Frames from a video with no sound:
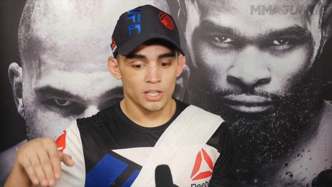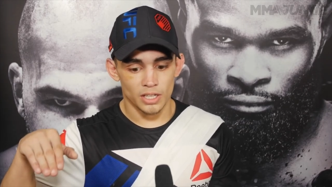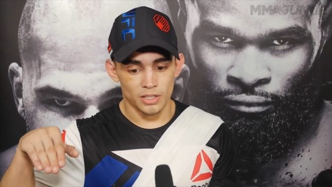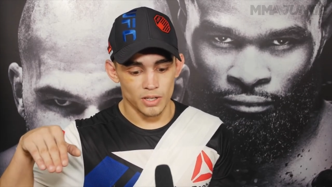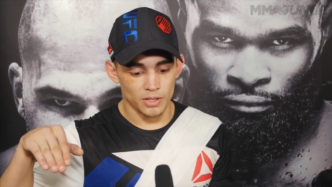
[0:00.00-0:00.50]

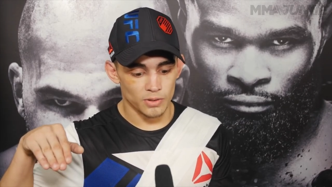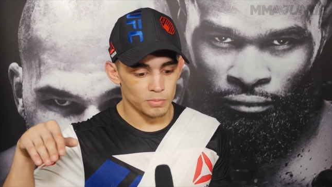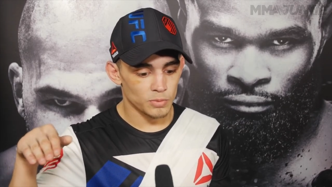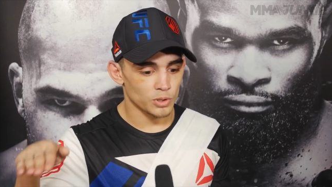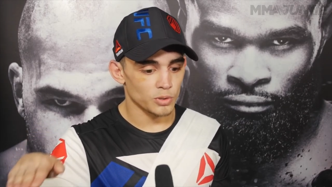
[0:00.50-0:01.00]
Speaker 1: and, and,
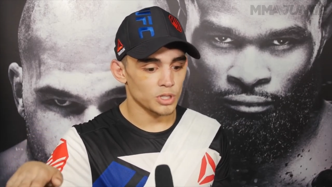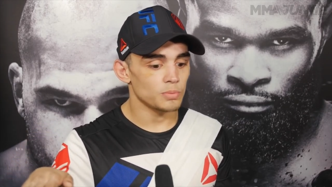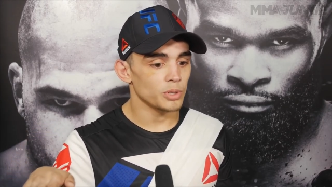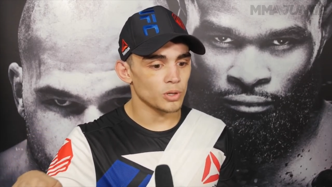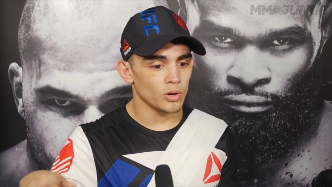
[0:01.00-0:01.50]
you know,
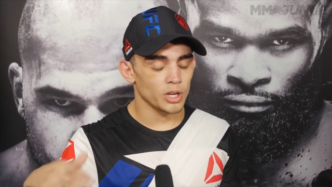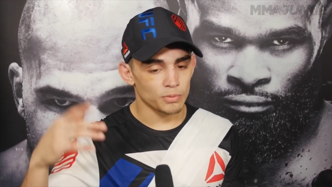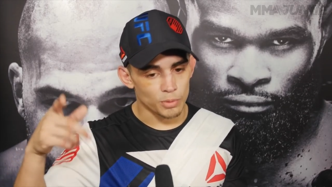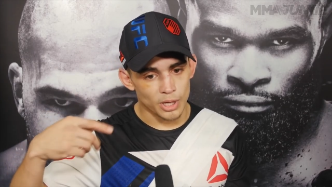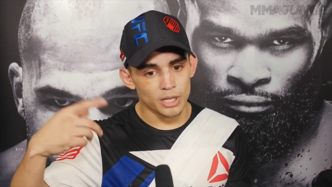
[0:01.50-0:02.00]
keeping going and
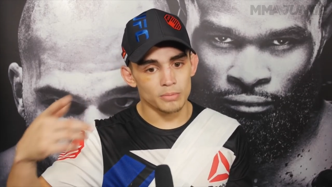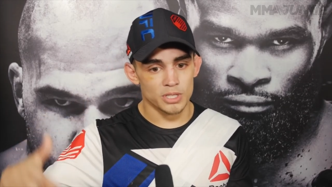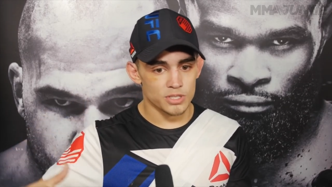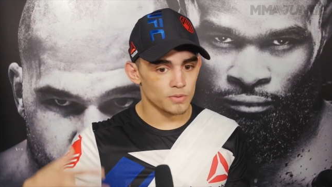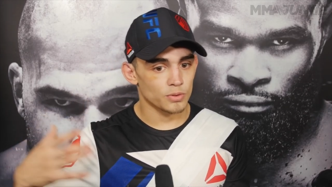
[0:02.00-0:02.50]
reminding
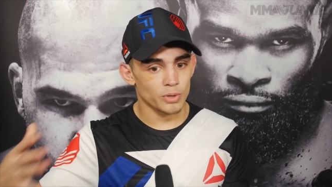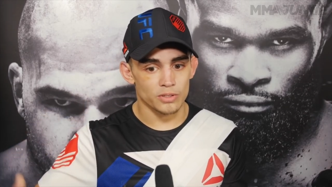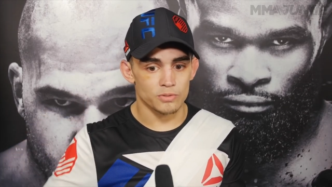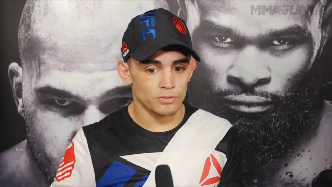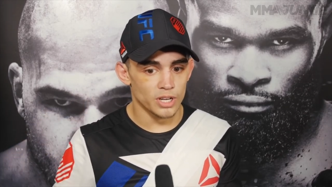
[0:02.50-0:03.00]
myself throughout
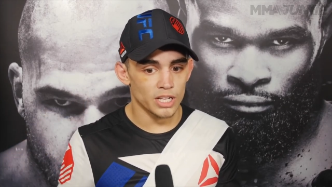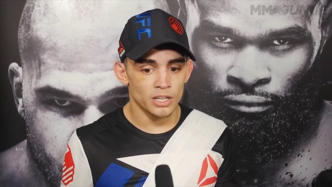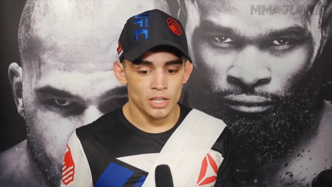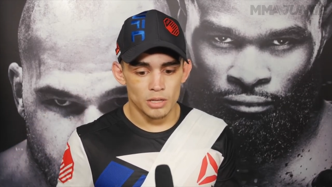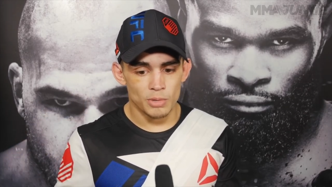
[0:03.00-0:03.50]
the fight,
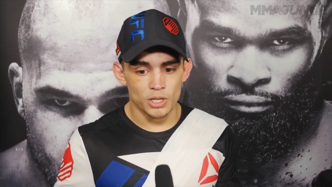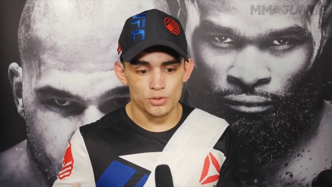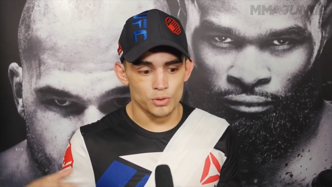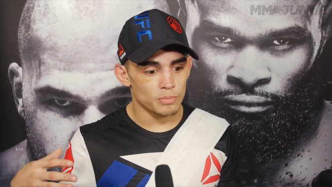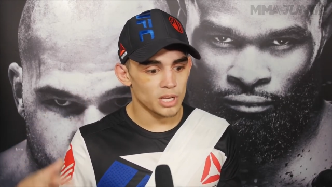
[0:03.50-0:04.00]
it made a
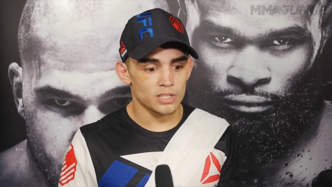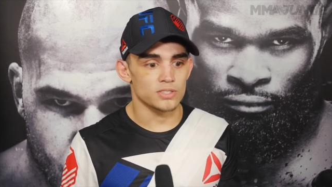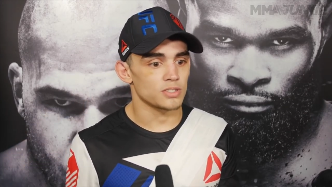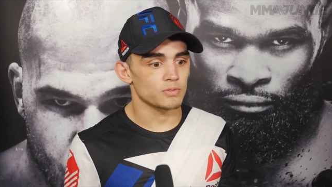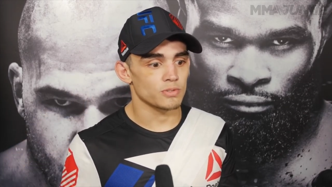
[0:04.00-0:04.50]
tremendous
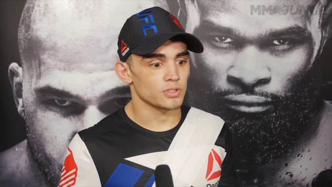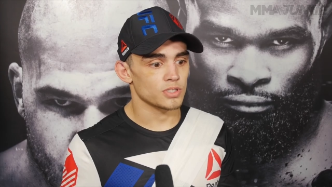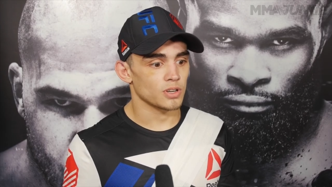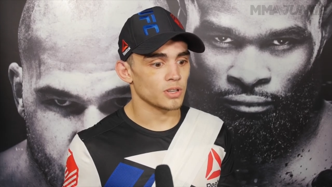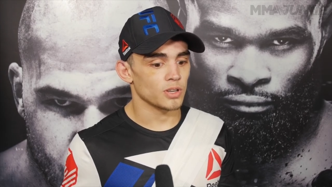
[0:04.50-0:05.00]
difference
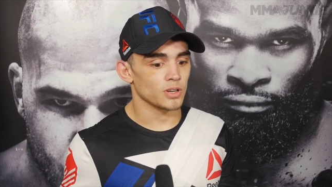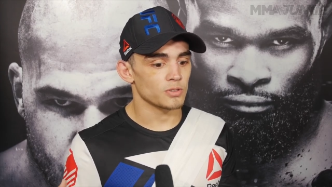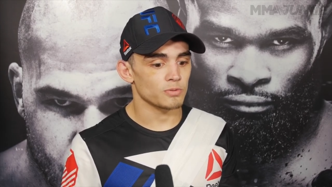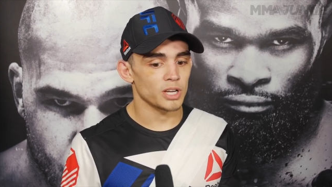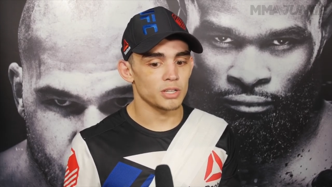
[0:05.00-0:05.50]
on, on the
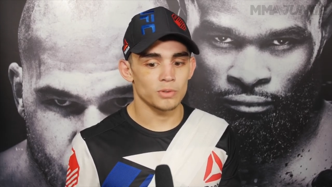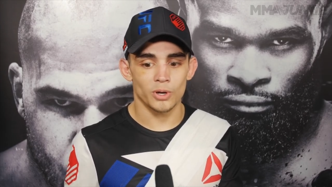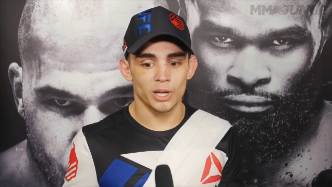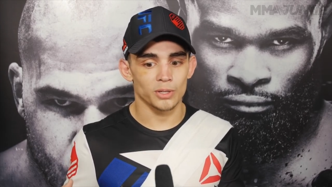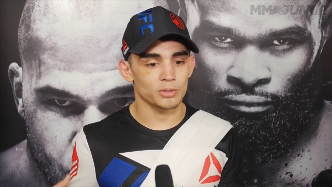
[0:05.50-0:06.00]
fight. Even though
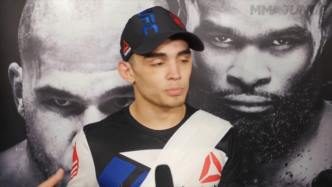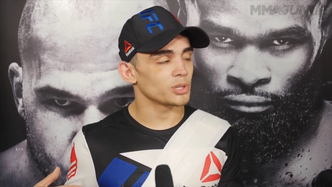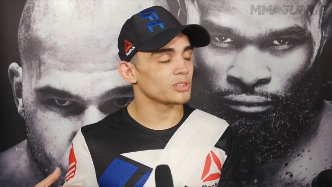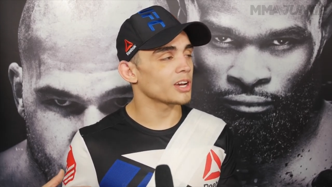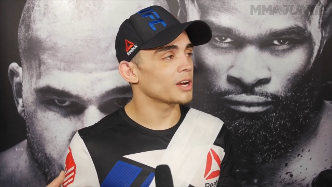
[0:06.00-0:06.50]
I looked
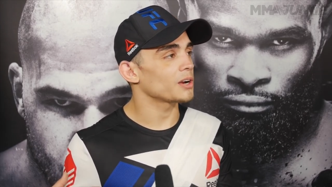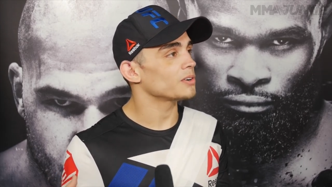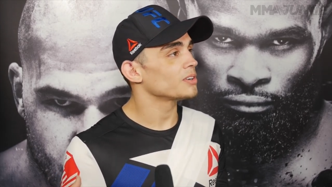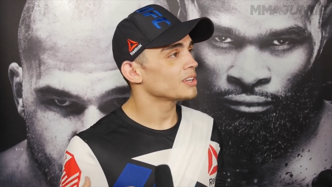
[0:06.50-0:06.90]
pretty tired